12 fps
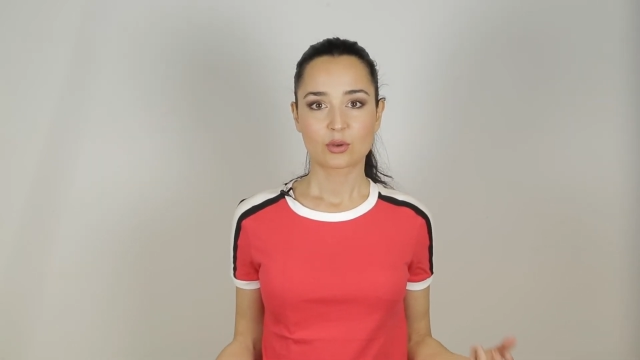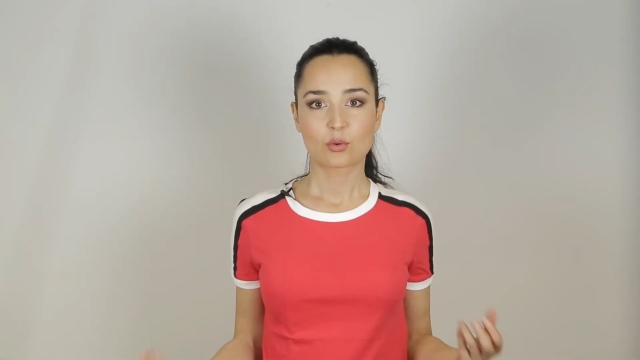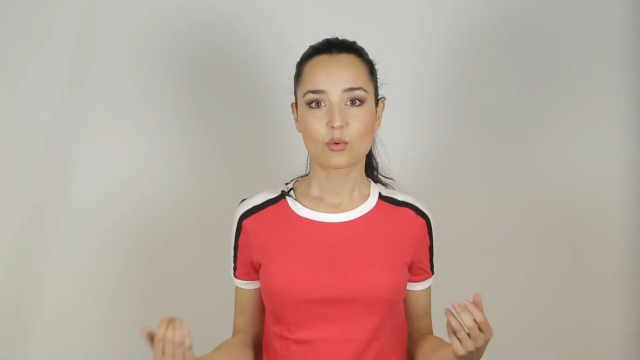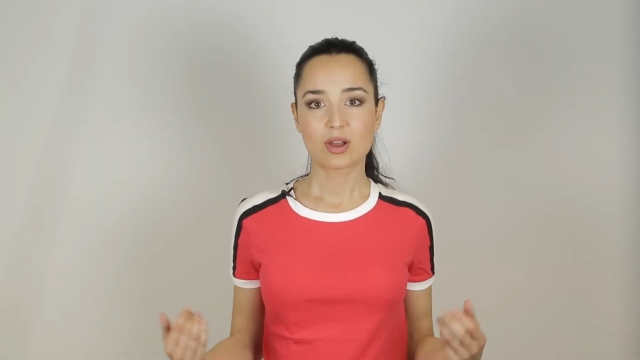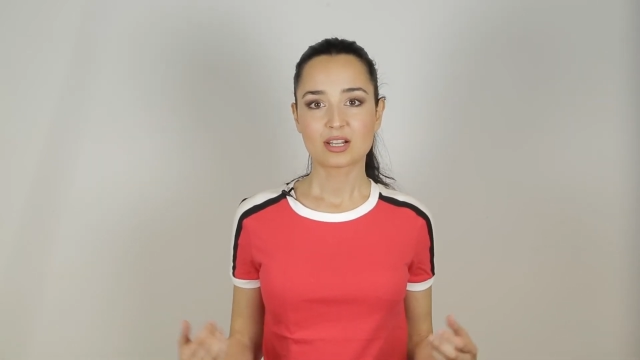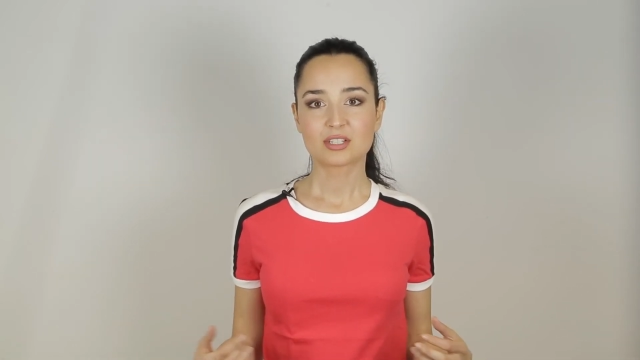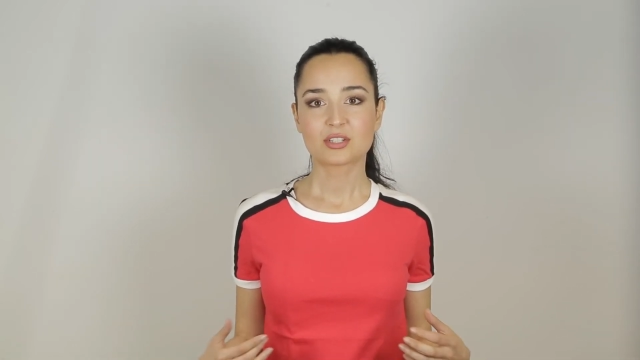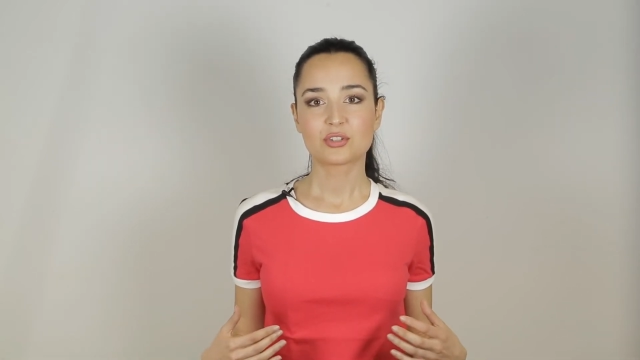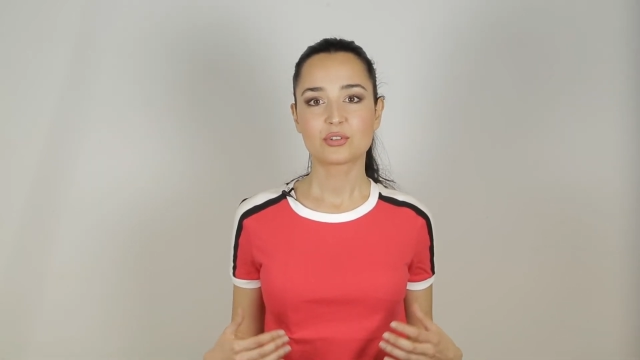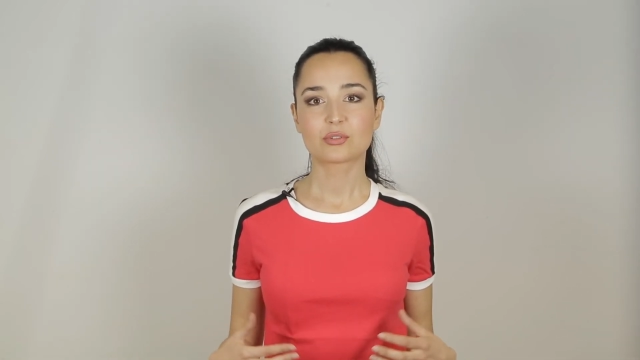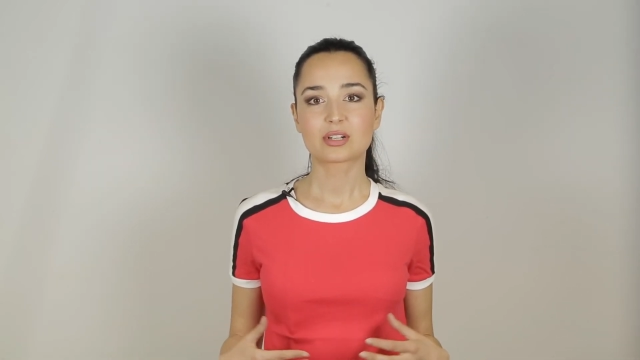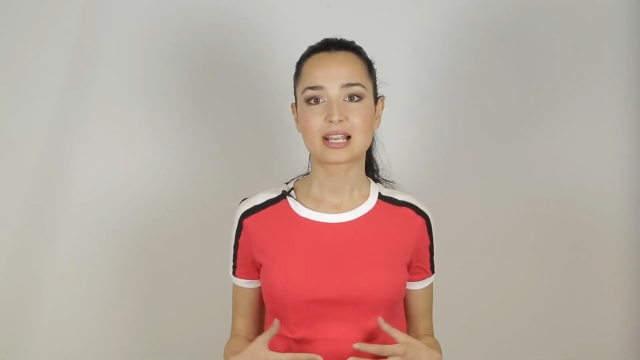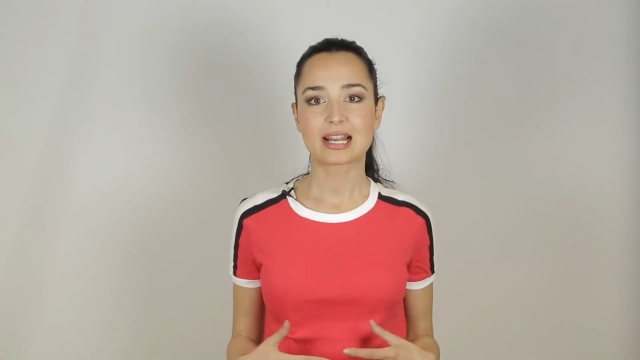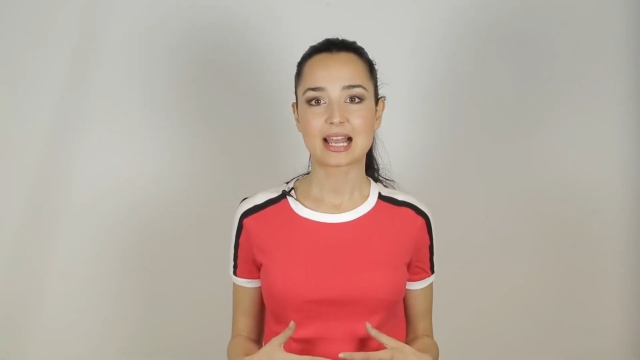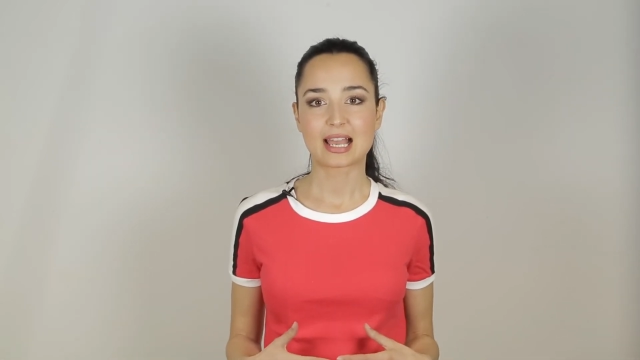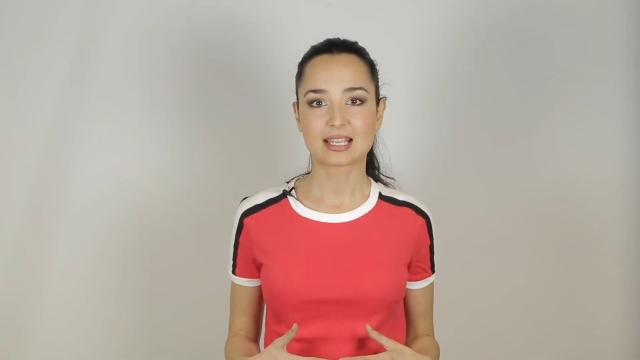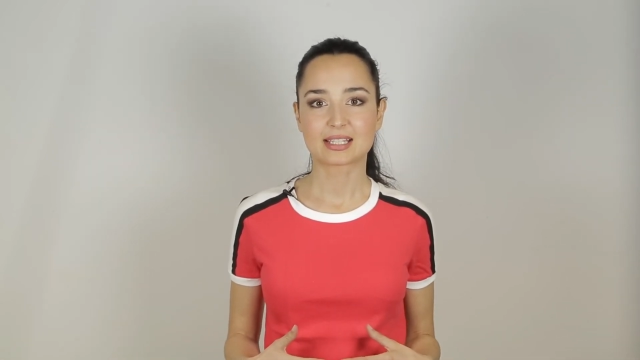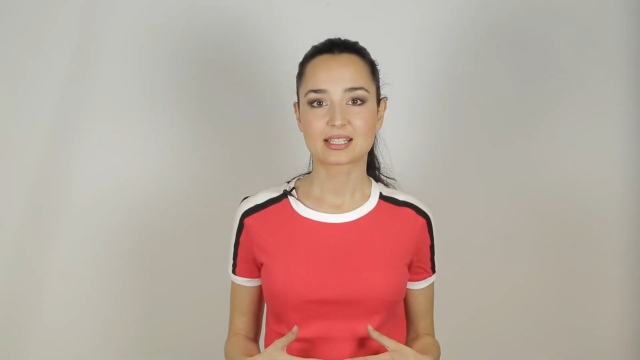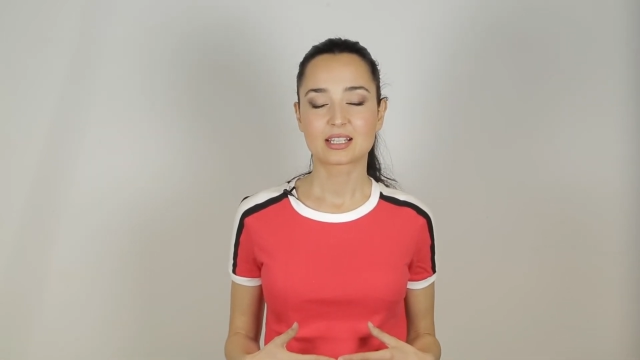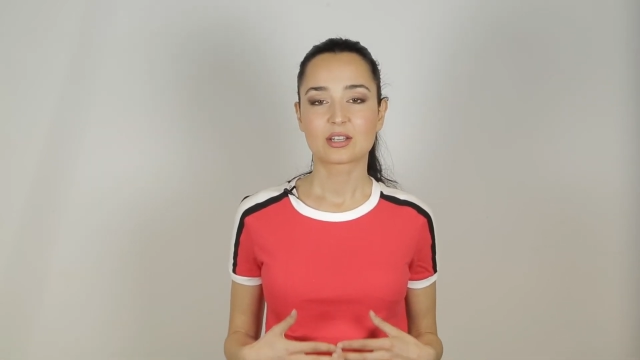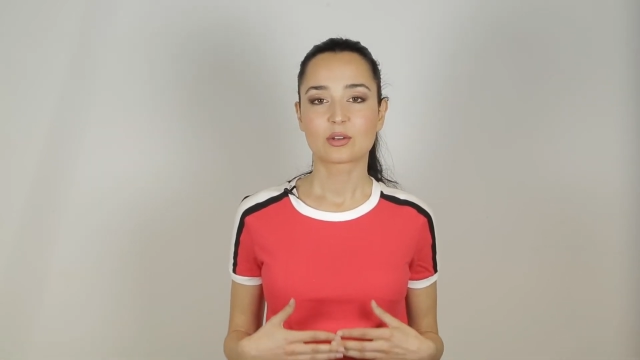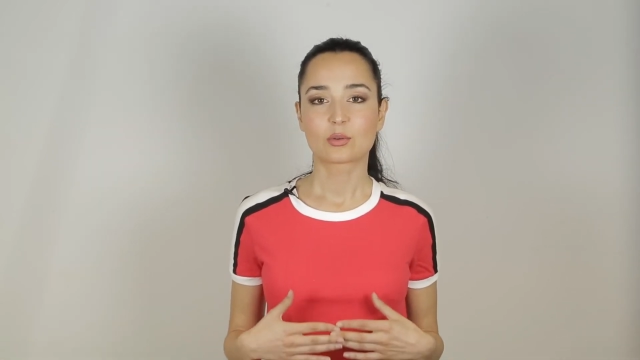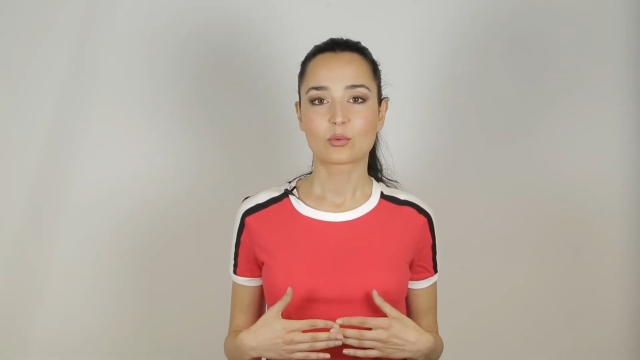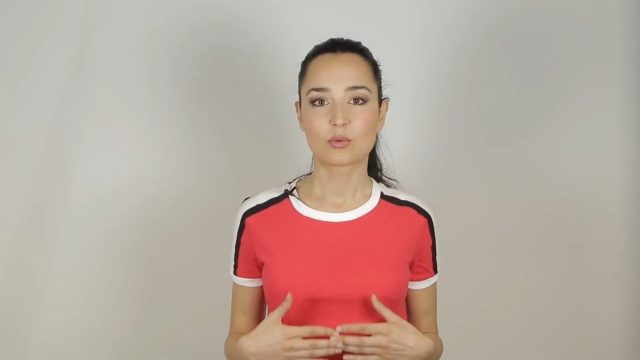once you realize
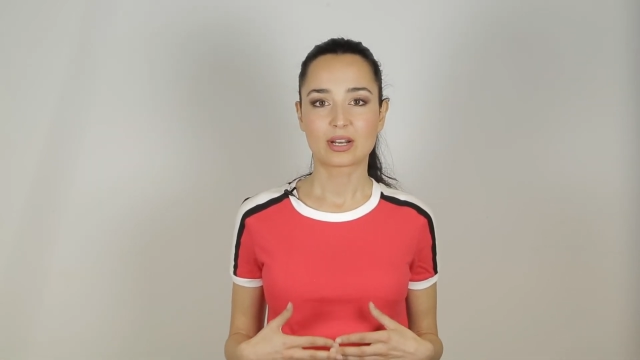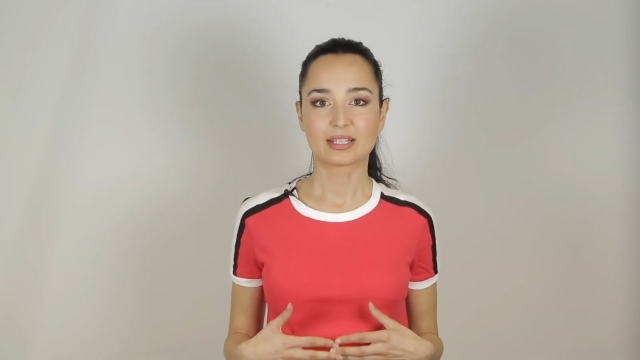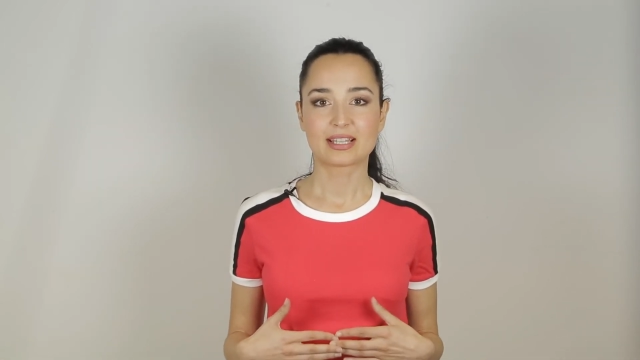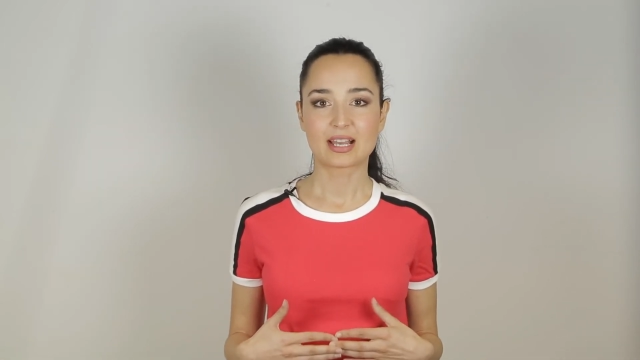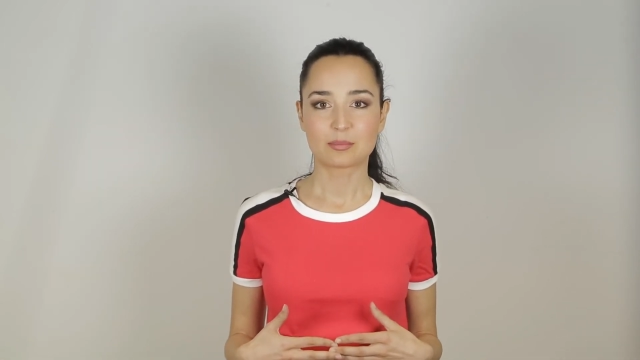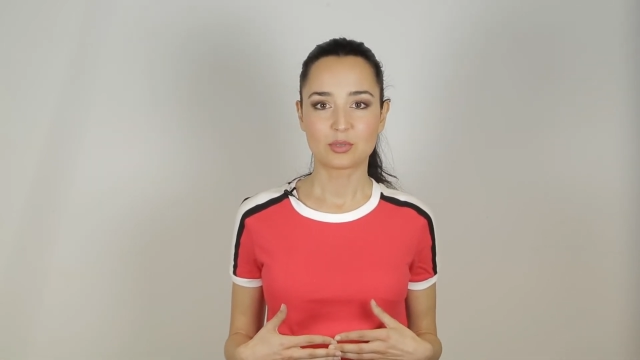where that